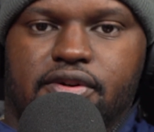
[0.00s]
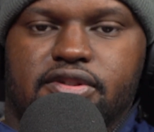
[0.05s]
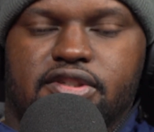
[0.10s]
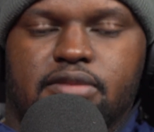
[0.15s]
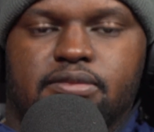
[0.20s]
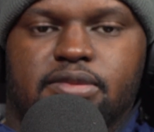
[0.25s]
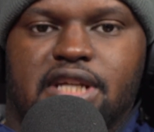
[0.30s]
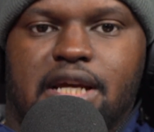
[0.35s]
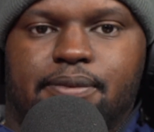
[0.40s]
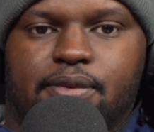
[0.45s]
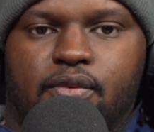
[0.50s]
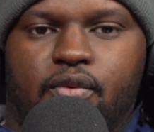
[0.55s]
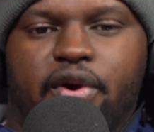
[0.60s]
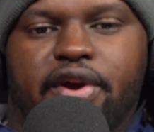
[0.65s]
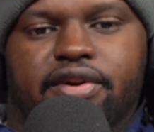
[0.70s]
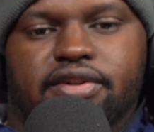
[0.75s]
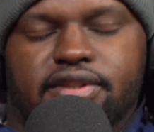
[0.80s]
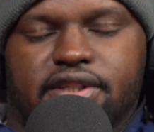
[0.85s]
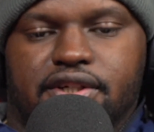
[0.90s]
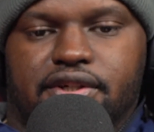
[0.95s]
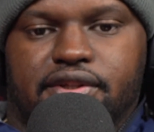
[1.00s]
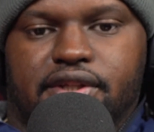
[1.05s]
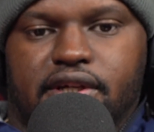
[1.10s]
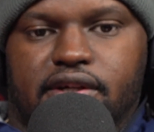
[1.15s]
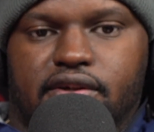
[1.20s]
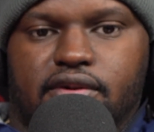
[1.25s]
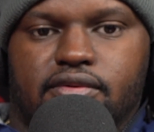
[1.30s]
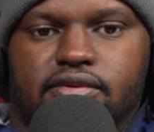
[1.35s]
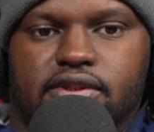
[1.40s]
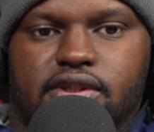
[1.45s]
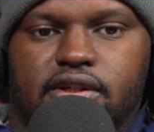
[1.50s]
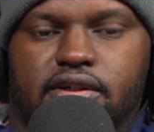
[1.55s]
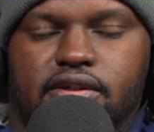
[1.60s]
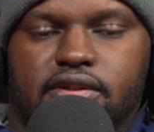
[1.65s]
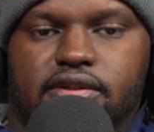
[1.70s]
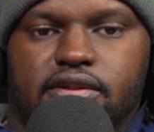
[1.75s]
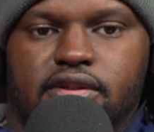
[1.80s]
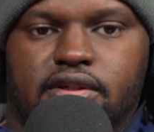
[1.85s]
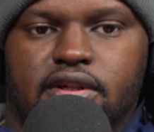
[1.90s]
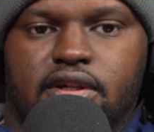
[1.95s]
there's some type of wear and tear that goes
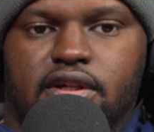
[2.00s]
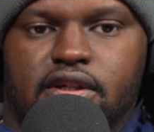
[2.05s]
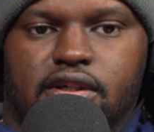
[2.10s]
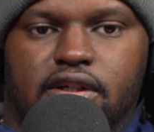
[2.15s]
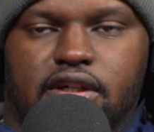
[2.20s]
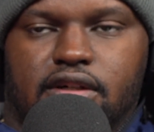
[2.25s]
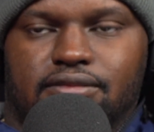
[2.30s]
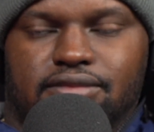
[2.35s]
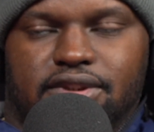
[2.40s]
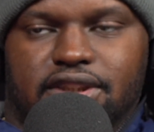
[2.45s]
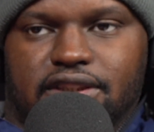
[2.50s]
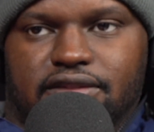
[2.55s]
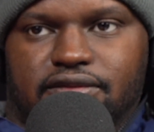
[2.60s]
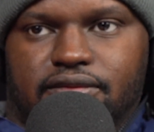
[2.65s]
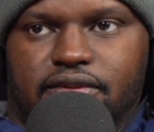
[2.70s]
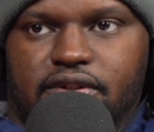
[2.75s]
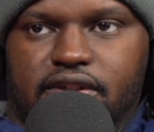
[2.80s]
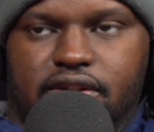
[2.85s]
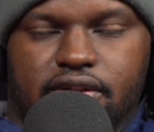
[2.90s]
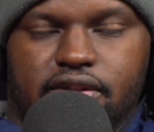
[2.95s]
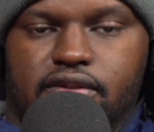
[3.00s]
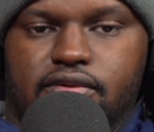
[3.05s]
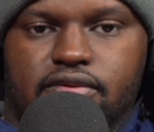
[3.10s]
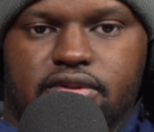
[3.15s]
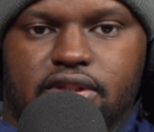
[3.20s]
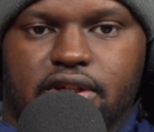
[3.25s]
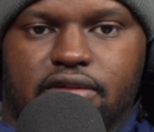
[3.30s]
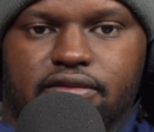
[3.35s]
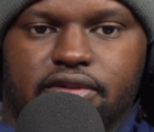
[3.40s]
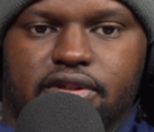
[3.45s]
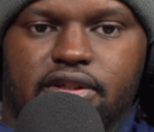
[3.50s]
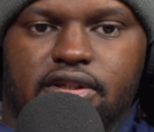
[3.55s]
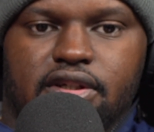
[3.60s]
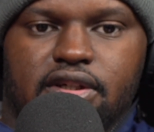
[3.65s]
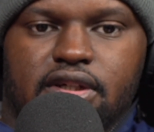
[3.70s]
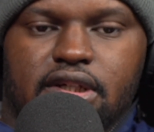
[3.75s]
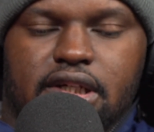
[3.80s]
on, just from the use of it.